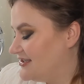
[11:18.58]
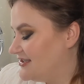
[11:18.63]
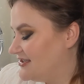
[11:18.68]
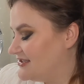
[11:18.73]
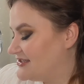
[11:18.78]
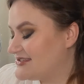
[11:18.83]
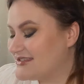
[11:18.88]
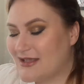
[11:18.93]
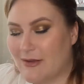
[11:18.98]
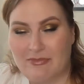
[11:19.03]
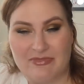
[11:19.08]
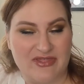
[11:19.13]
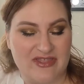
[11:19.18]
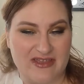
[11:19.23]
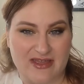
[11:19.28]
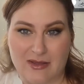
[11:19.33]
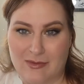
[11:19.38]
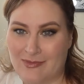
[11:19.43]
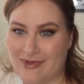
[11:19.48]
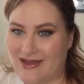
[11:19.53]

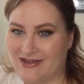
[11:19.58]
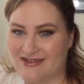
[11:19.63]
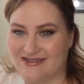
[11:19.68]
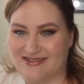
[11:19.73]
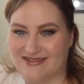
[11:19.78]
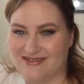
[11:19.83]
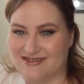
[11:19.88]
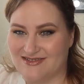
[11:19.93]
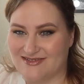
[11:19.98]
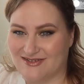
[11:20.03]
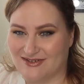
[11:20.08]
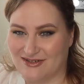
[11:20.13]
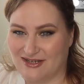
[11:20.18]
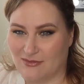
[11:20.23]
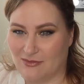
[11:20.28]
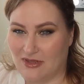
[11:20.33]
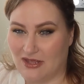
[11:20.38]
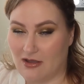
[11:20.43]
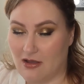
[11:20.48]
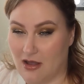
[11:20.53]
something about it that's
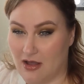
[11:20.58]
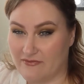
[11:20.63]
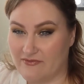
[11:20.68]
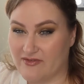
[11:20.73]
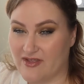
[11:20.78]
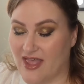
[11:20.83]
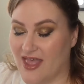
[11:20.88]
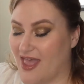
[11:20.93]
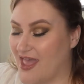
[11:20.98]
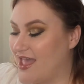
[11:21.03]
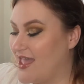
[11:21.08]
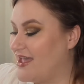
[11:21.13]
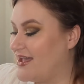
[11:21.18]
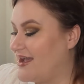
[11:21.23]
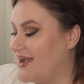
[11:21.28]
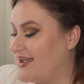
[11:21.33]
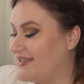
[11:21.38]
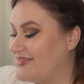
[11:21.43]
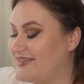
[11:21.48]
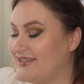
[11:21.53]
turning me off.
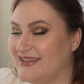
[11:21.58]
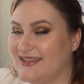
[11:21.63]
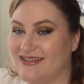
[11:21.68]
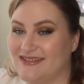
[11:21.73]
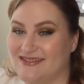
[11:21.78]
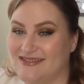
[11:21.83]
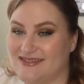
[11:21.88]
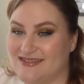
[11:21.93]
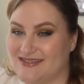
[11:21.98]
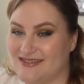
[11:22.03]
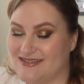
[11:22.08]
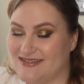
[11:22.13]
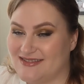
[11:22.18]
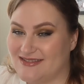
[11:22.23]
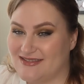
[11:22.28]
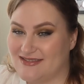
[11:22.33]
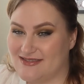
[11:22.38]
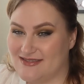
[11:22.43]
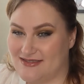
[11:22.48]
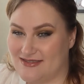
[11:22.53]
I think it's
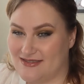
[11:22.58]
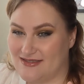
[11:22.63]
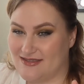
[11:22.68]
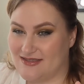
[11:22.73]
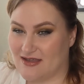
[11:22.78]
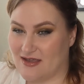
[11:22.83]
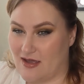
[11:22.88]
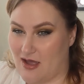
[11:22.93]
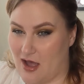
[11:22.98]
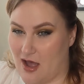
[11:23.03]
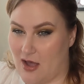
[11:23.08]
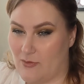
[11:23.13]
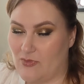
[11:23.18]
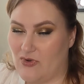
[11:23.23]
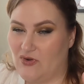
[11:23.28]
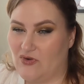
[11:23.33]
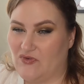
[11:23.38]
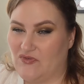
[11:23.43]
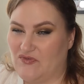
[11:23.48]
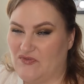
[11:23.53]
the
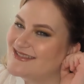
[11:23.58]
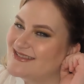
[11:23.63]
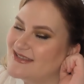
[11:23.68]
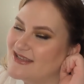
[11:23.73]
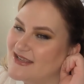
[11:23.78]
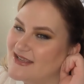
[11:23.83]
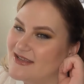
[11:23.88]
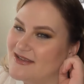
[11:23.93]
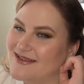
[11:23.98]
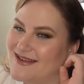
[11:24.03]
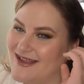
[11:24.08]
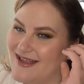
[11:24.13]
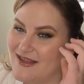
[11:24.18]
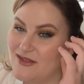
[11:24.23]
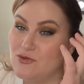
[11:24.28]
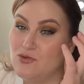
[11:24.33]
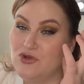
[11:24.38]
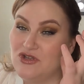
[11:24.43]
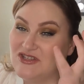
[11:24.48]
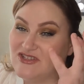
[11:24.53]
combo.
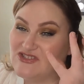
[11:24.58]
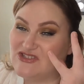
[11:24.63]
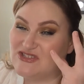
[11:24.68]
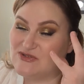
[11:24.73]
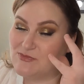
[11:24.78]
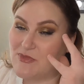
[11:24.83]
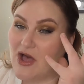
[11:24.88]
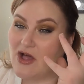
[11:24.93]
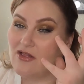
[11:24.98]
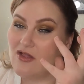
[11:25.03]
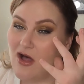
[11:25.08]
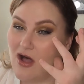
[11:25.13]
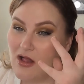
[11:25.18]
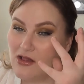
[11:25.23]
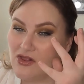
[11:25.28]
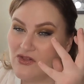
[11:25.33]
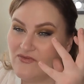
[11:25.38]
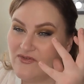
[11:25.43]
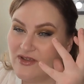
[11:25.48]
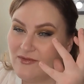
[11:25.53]
You can smell all
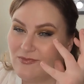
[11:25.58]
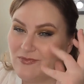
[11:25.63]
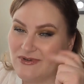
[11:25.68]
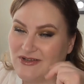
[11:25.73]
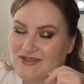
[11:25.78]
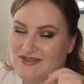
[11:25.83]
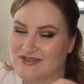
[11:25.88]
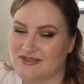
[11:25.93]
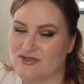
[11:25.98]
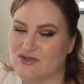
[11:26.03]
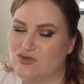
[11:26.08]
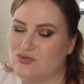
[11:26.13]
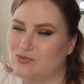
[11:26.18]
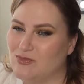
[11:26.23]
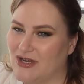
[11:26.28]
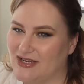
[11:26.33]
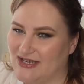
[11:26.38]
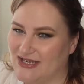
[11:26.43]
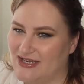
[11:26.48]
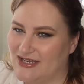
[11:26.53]
of it, but it's too
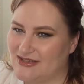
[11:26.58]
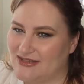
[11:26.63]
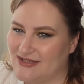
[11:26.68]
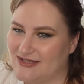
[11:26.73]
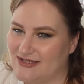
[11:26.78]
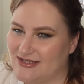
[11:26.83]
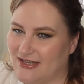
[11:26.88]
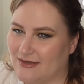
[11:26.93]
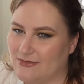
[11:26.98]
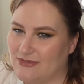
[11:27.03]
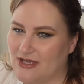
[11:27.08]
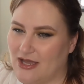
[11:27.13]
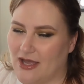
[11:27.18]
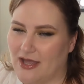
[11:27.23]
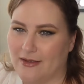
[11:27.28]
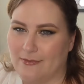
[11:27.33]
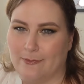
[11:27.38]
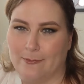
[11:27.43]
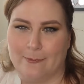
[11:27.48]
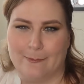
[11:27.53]
muddied at the same
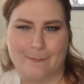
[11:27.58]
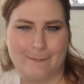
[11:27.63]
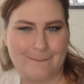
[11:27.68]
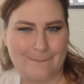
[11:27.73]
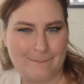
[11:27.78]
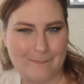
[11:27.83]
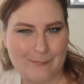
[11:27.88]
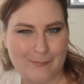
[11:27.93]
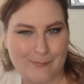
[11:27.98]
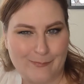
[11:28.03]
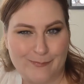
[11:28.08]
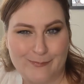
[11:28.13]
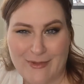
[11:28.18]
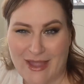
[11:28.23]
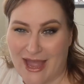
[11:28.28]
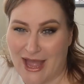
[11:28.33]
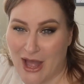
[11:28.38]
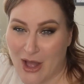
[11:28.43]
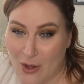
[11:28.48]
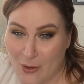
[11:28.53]
time.
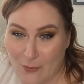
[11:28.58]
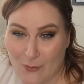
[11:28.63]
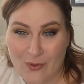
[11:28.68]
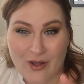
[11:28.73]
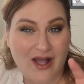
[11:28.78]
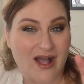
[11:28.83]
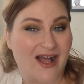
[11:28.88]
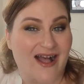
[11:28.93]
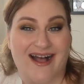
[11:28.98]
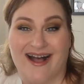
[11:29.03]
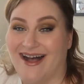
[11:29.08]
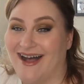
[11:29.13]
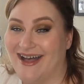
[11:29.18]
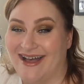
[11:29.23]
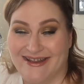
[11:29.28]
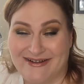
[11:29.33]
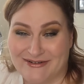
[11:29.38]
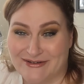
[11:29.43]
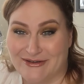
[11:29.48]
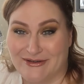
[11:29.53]
How?
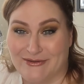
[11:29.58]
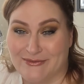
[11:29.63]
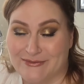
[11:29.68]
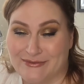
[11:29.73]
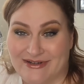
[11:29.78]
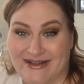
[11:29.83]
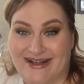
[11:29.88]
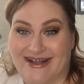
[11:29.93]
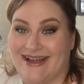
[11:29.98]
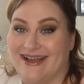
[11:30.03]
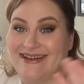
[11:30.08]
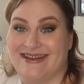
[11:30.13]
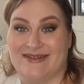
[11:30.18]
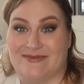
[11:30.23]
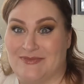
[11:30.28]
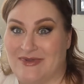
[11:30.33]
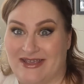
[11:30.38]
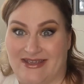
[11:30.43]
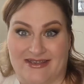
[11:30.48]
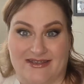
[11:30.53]
I don't know. I didn't
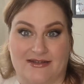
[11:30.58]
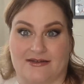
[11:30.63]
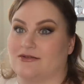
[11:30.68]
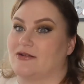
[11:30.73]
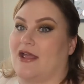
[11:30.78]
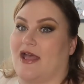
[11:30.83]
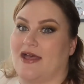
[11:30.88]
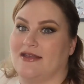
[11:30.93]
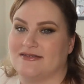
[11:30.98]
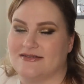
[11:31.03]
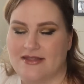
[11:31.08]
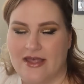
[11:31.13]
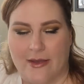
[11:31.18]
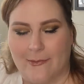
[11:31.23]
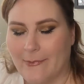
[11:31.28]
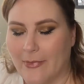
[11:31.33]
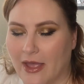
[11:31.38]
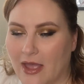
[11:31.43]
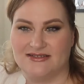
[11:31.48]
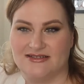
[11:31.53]
make it. Ask
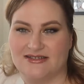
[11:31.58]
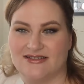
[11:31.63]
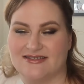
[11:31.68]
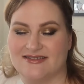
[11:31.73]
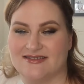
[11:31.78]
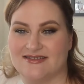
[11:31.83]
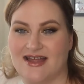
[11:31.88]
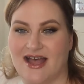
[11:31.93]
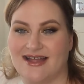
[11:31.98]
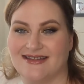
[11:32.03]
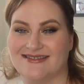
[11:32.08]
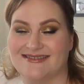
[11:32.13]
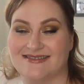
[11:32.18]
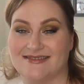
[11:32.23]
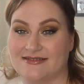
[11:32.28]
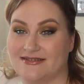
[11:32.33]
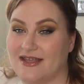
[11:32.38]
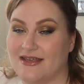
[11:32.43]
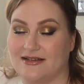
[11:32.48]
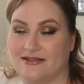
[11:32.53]
them. It's not
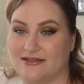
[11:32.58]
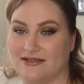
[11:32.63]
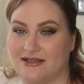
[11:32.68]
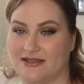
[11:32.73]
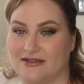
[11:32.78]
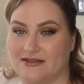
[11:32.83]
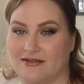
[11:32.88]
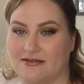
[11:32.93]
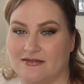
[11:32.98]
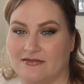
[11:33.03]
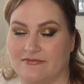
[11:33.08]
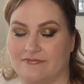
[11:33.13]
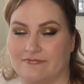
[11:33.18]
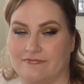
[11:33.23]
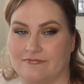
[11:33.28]
settling